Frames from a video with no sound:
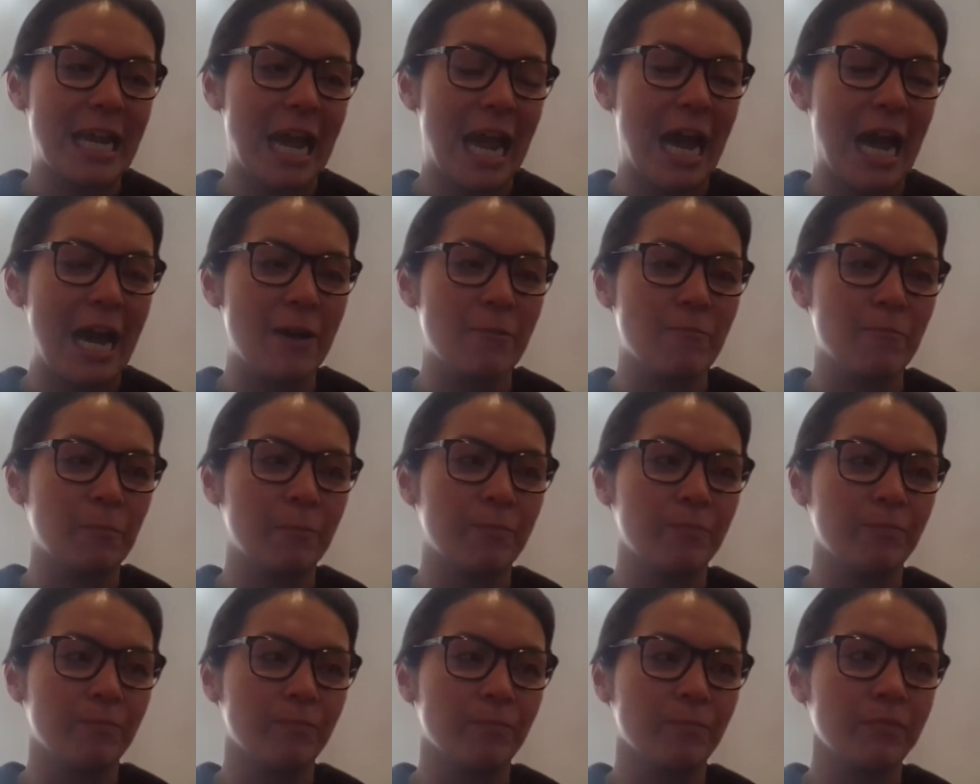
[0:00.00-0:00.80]
Um,
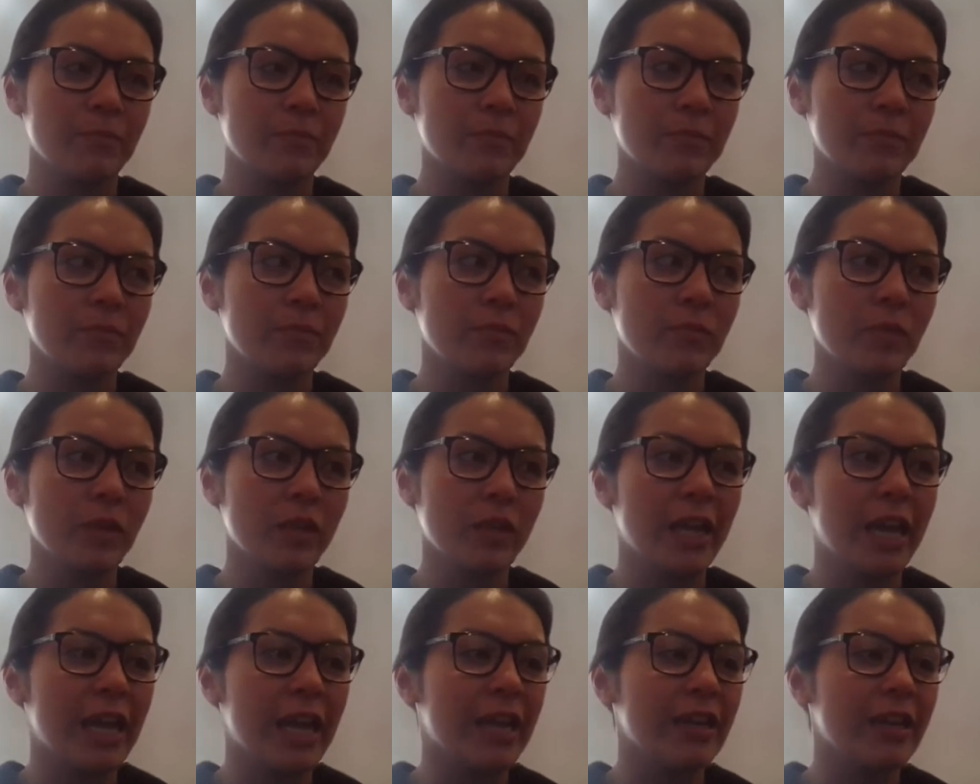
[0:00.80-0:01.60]

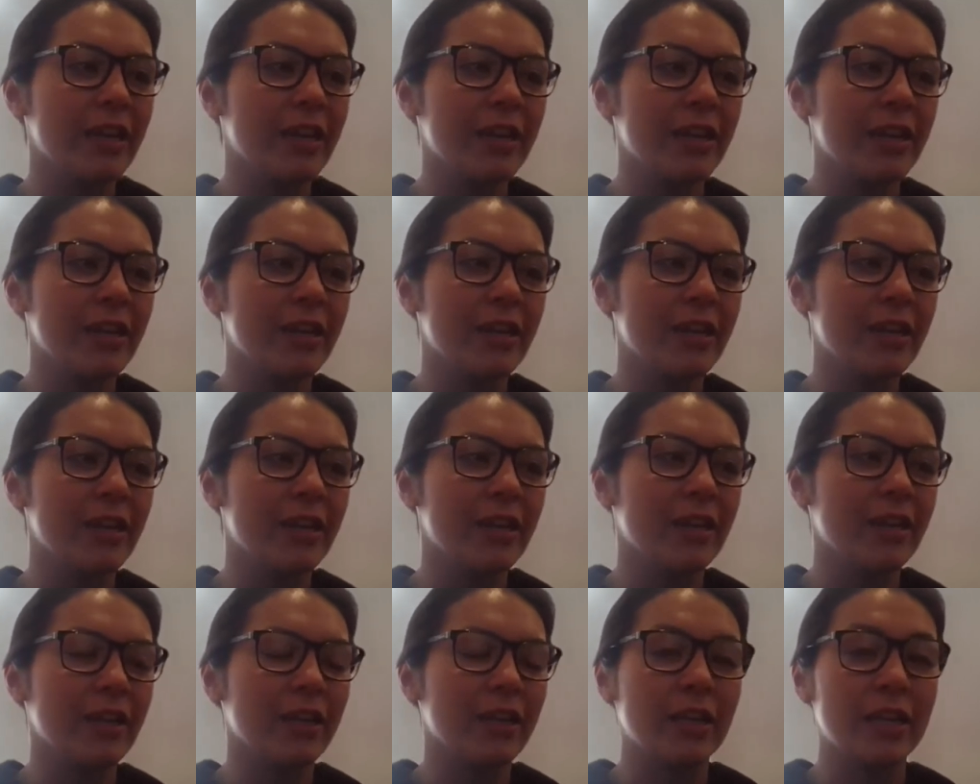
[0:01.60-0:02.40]
in
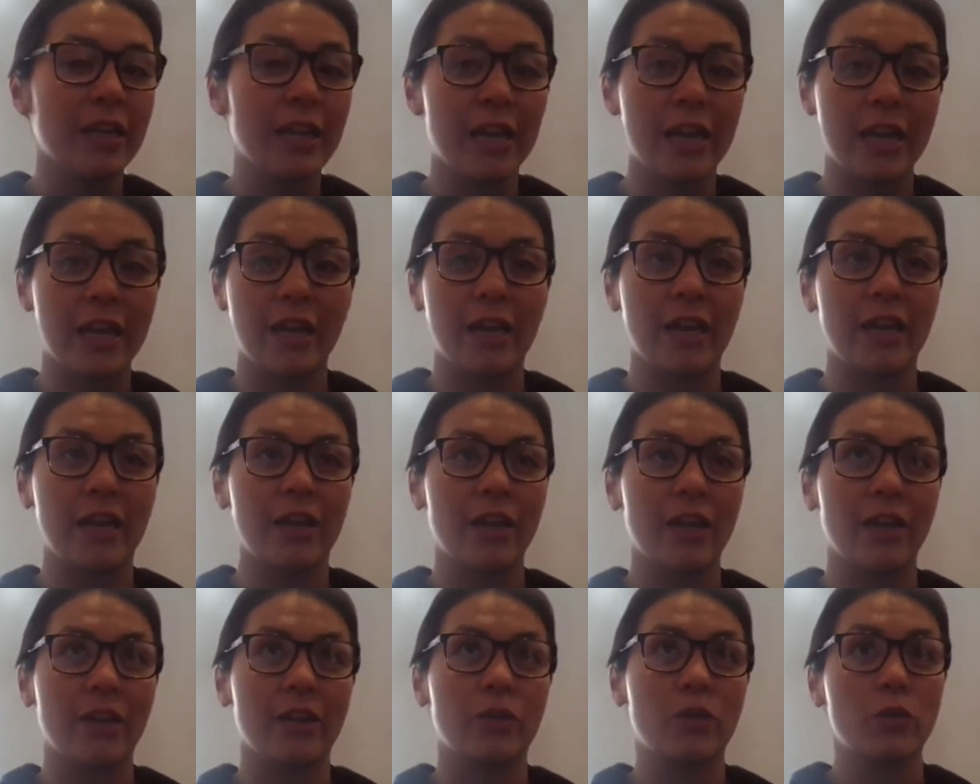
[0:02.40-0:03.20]

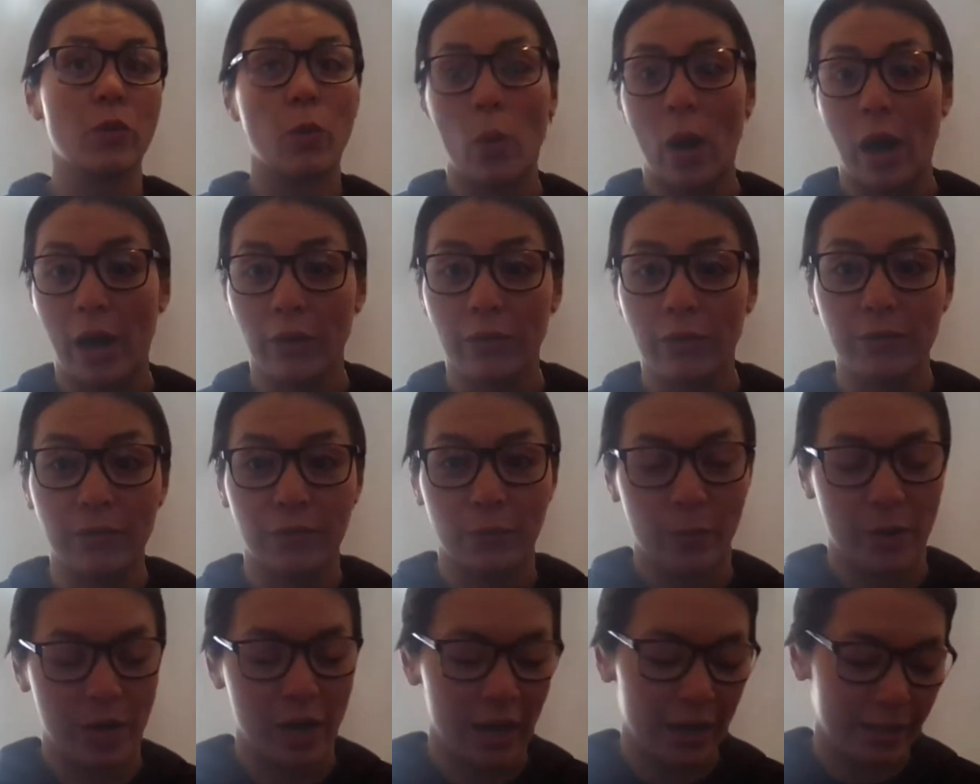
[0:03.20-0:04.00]
year 12,
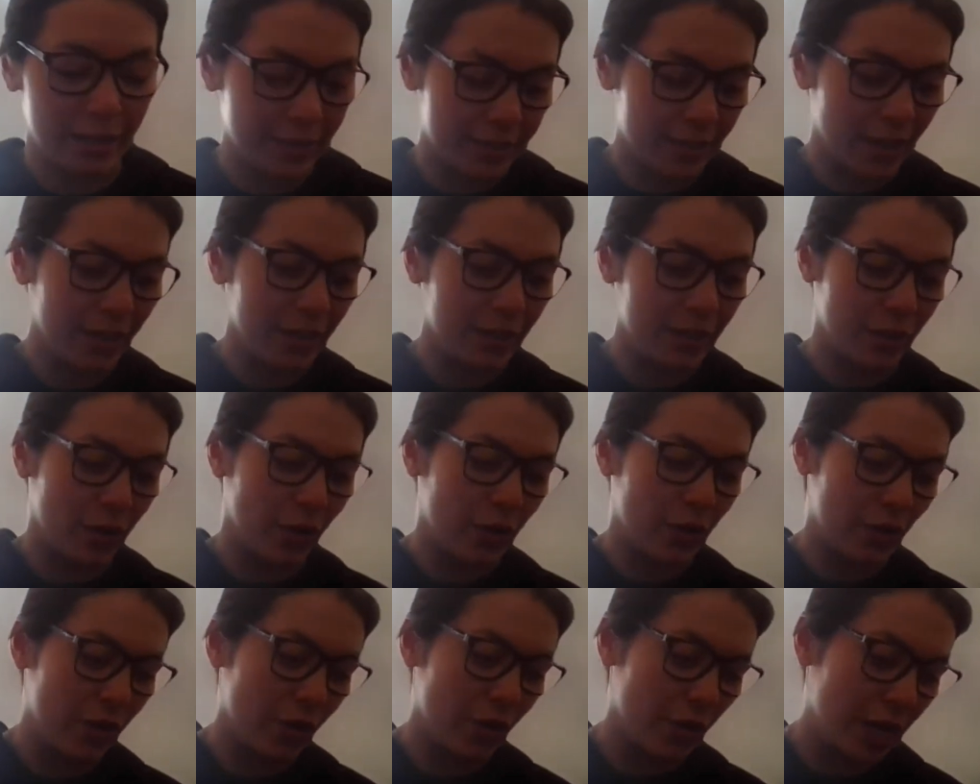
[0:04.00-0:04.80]
when I decided to go
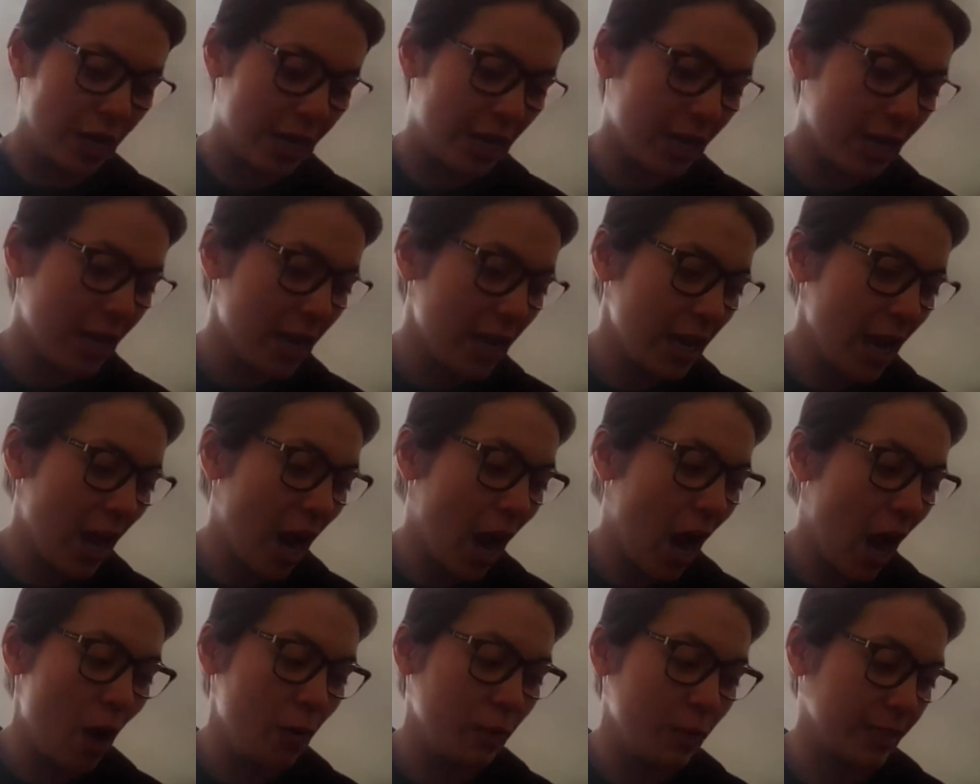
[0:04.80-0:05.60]
to uni,
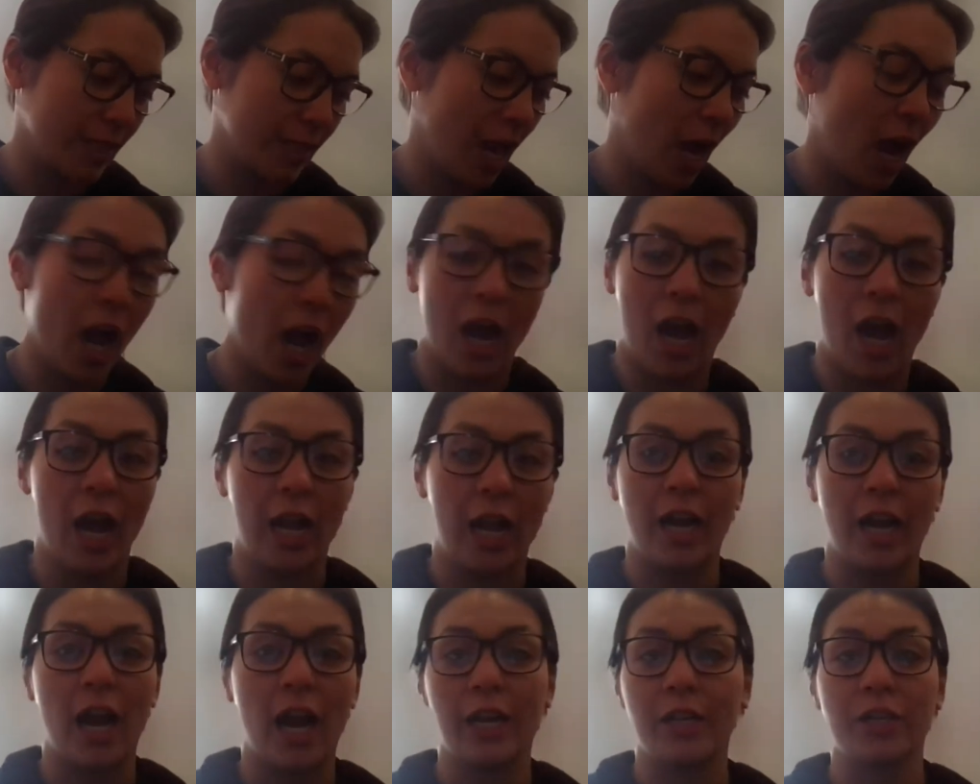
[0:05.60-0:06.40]
I was like, I,
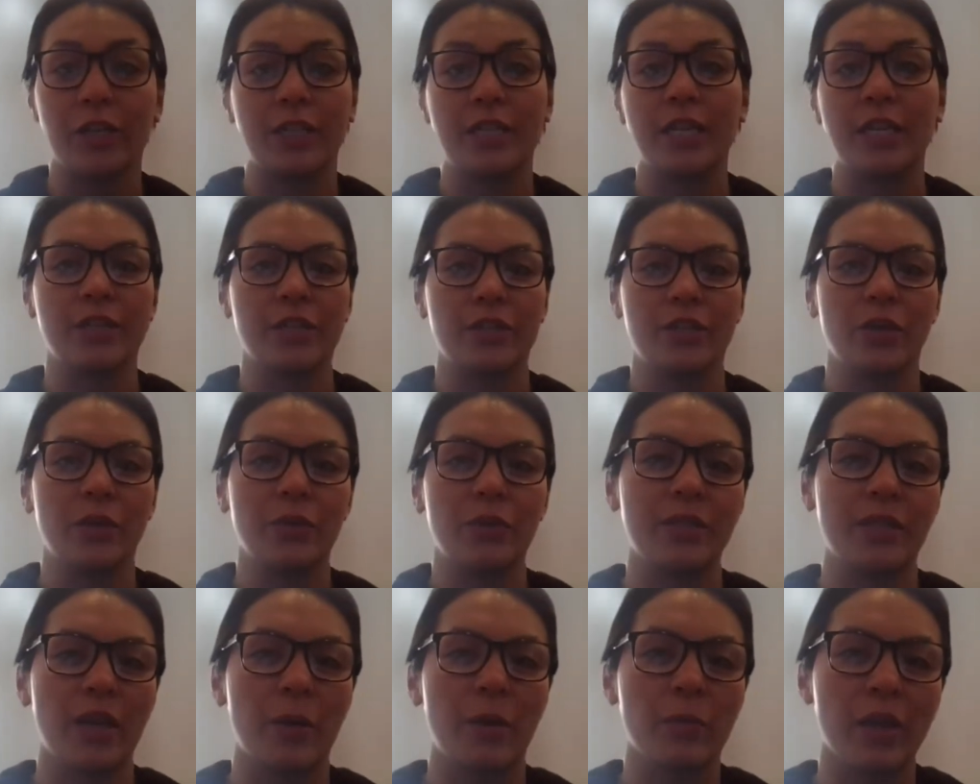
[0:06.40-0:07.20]
I, I just need to
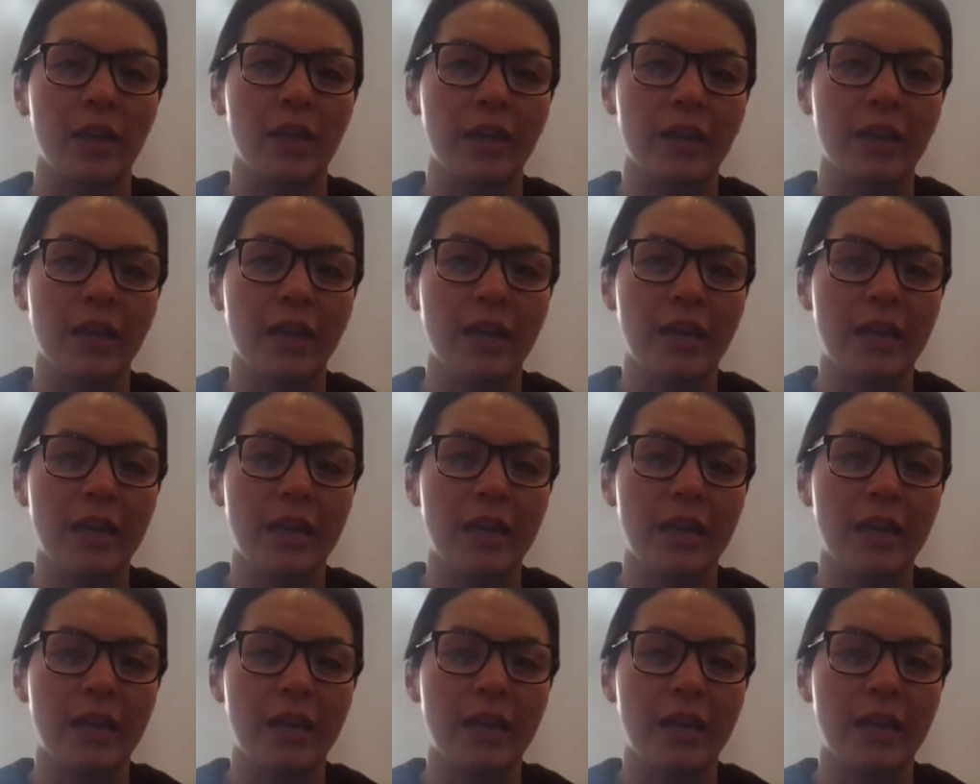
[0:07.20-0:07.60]
choose something.